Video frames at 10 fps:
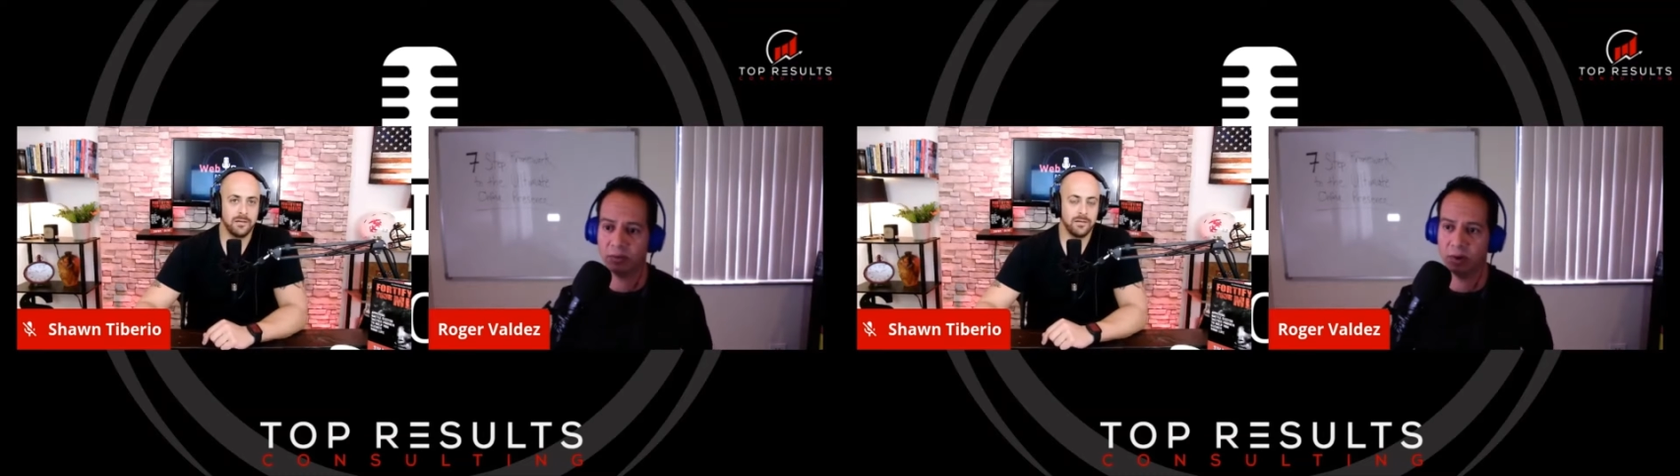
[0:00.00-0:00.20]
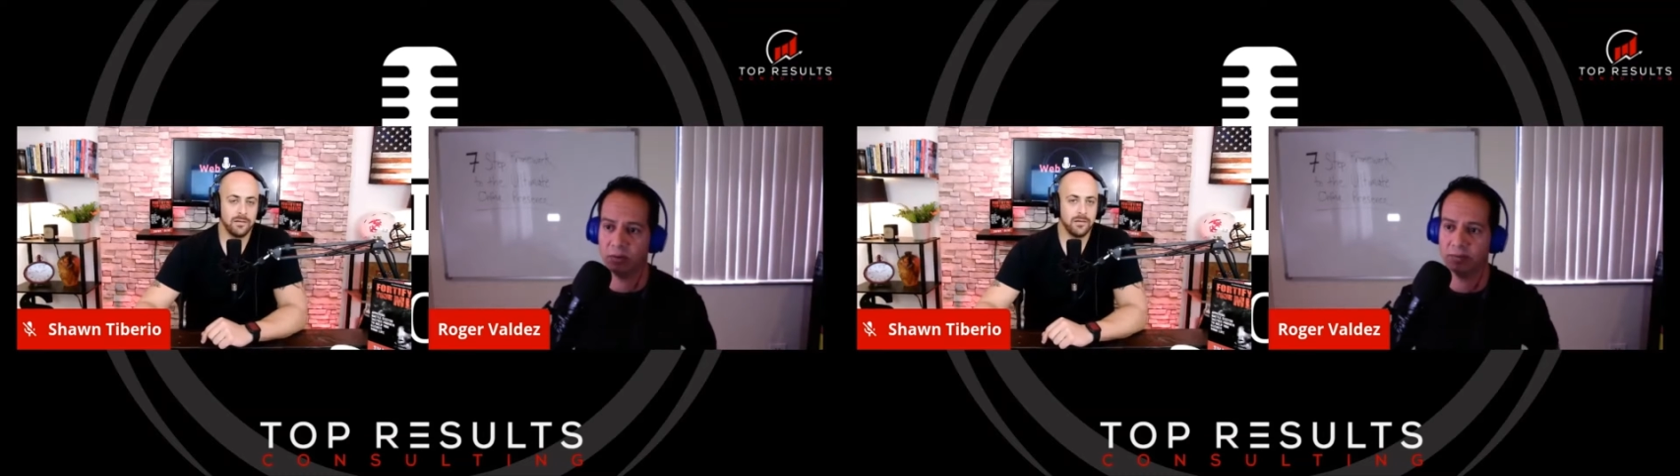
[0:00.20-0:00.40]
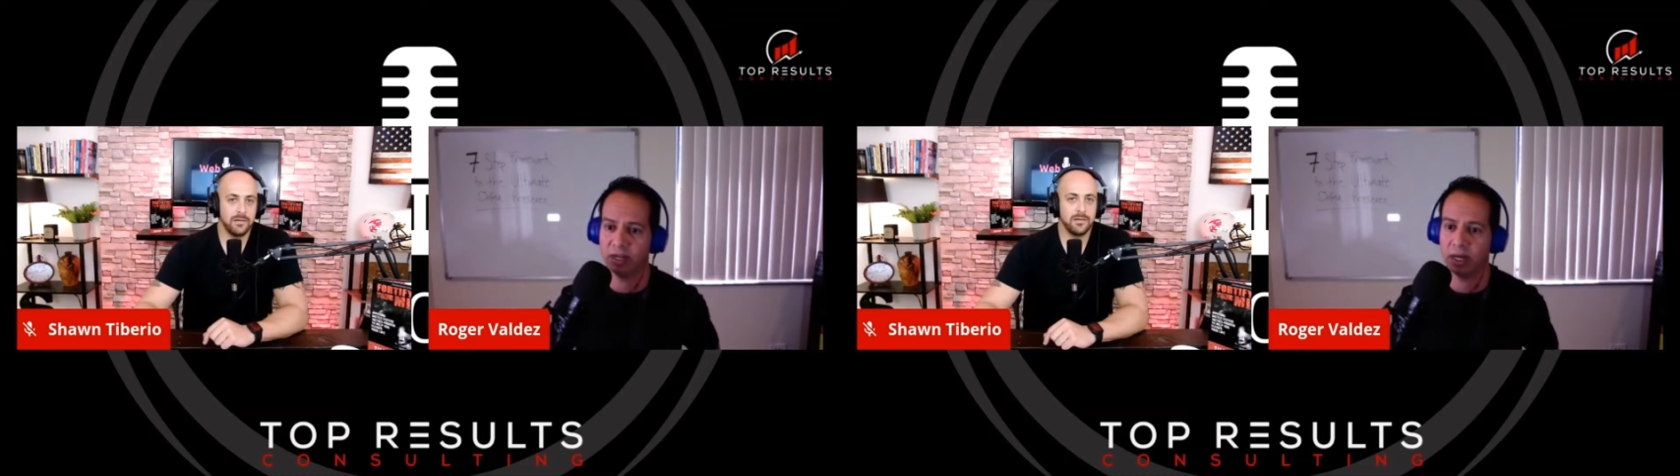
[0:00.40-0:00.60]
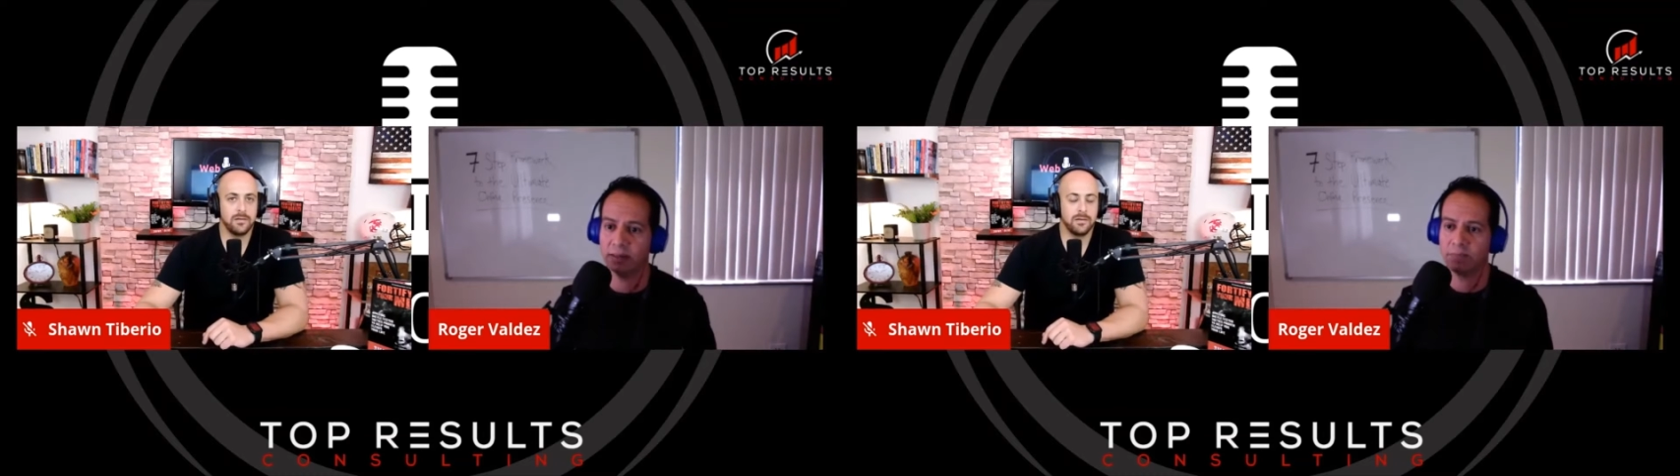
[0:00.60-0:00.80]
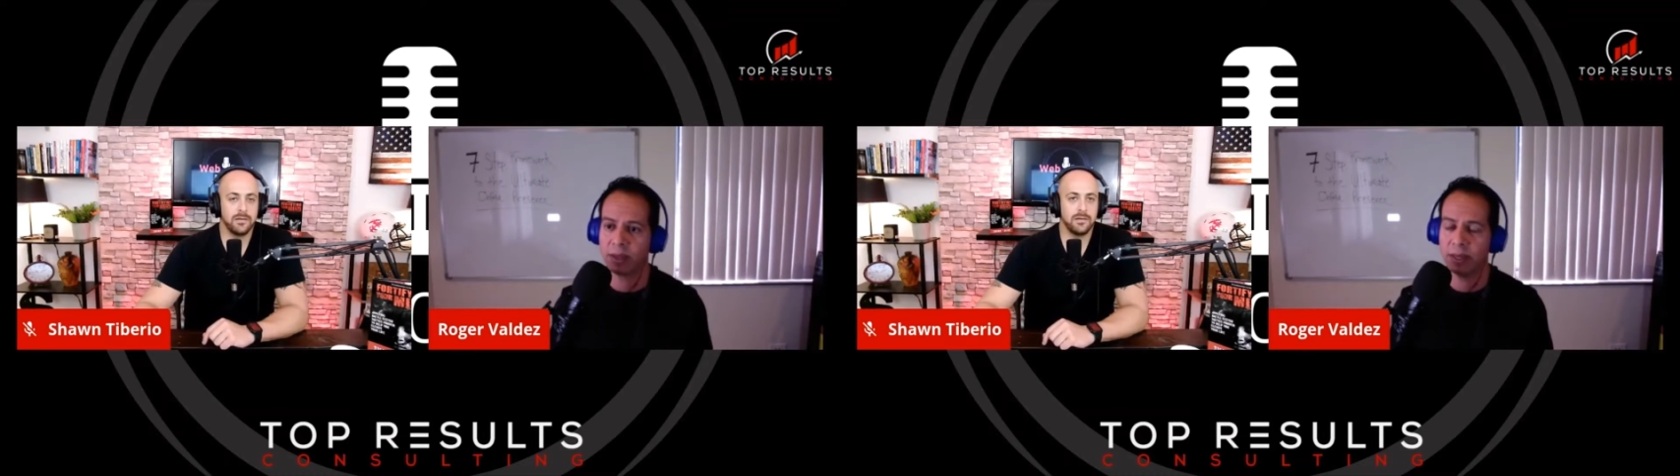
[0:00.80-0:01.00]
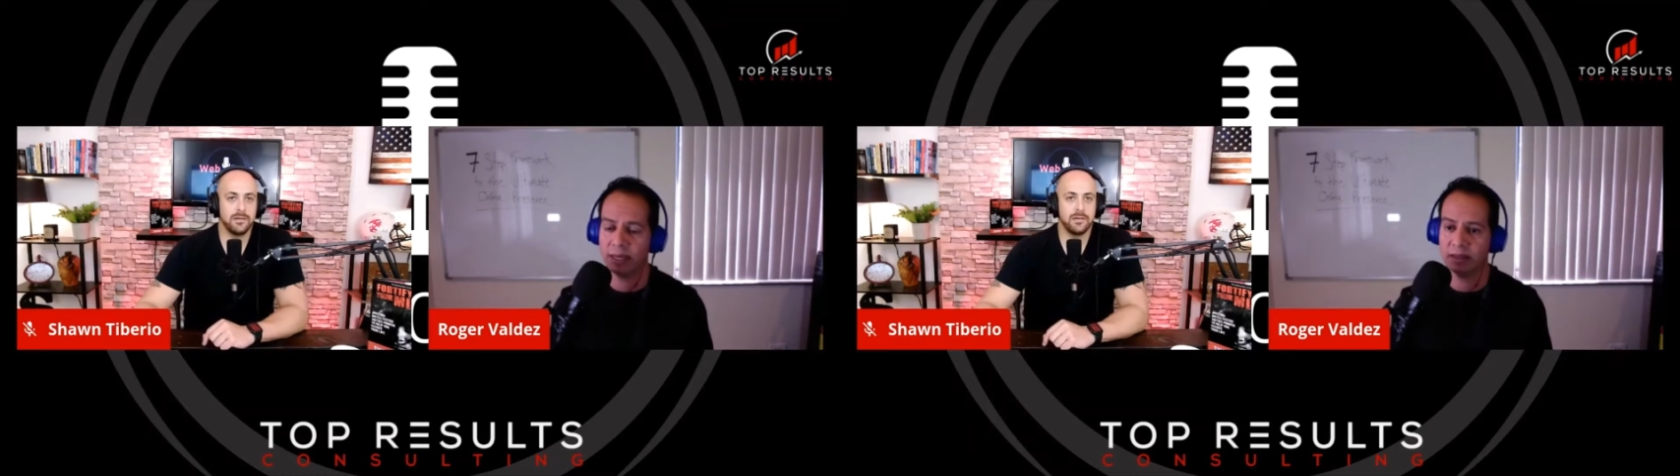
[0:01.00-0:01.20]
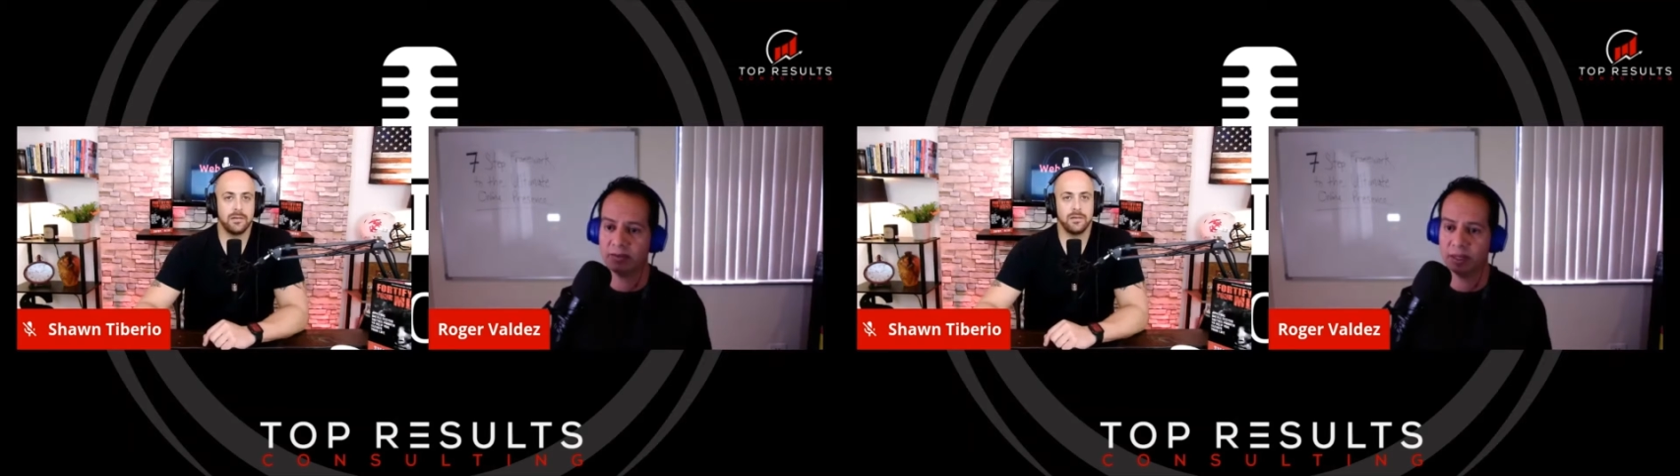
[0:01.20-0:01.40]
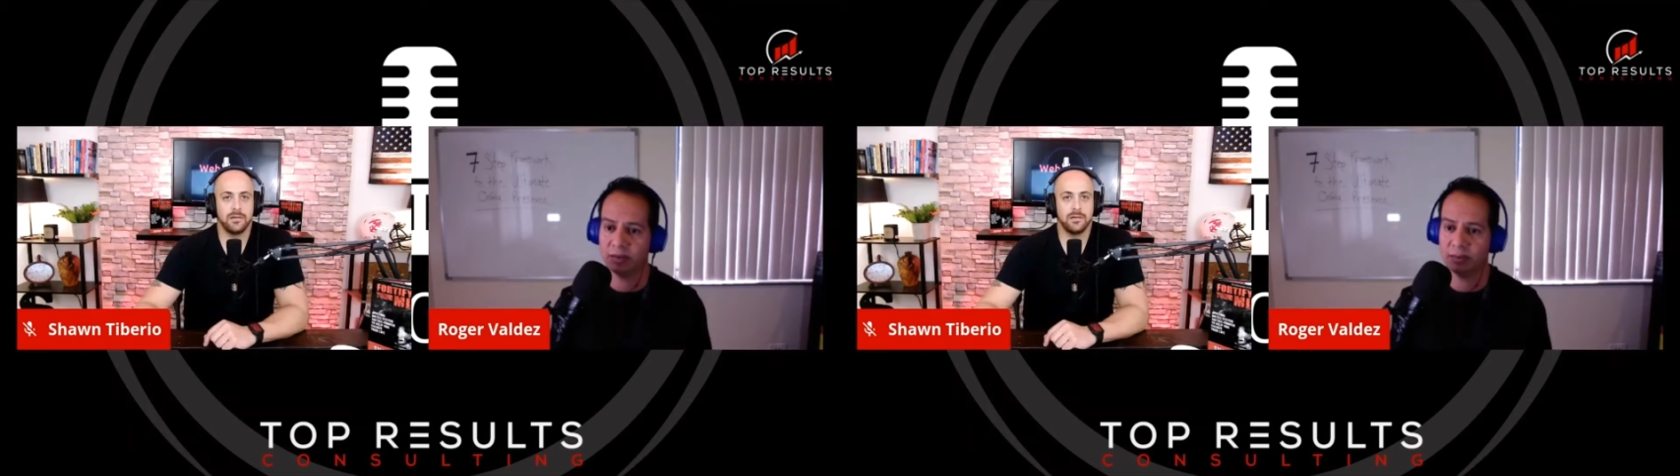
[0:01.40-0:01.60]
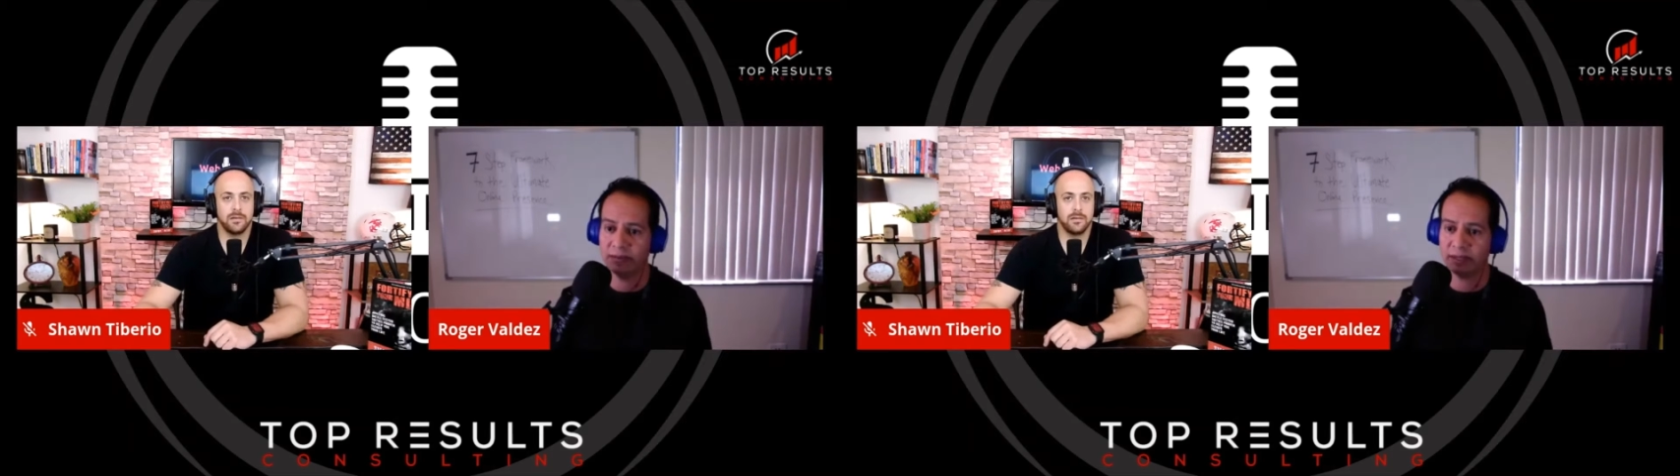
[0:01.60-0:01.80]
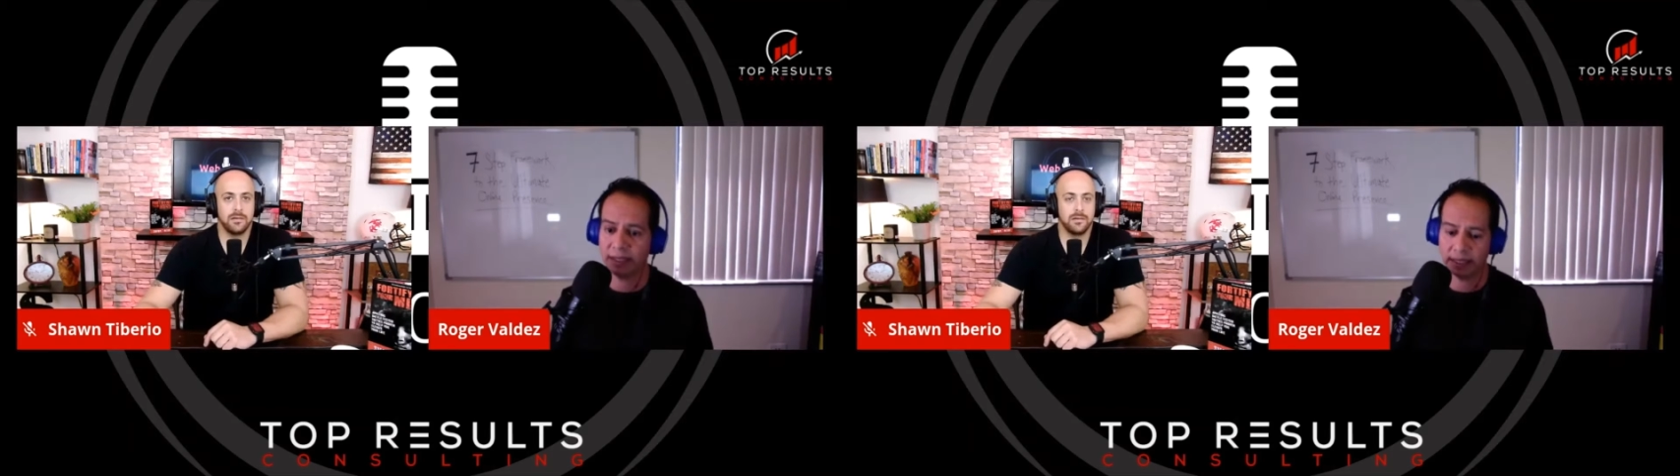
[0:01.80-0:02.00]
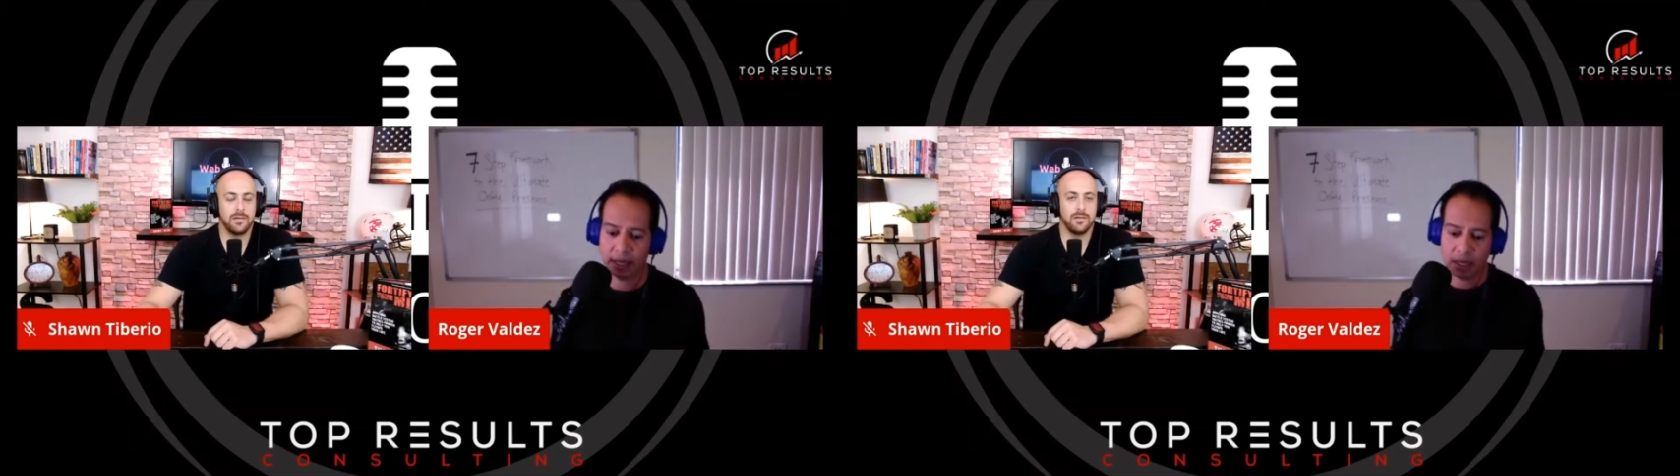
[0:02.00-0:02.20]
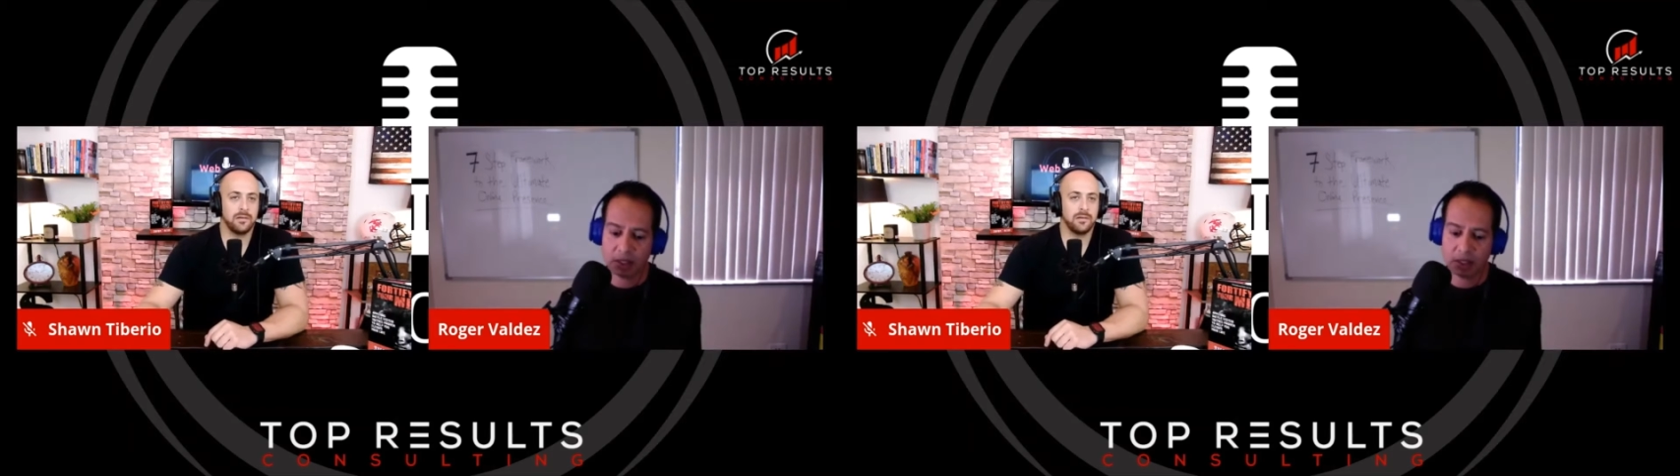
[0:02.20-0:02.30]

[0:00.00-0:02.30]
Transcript: and what we've done is basically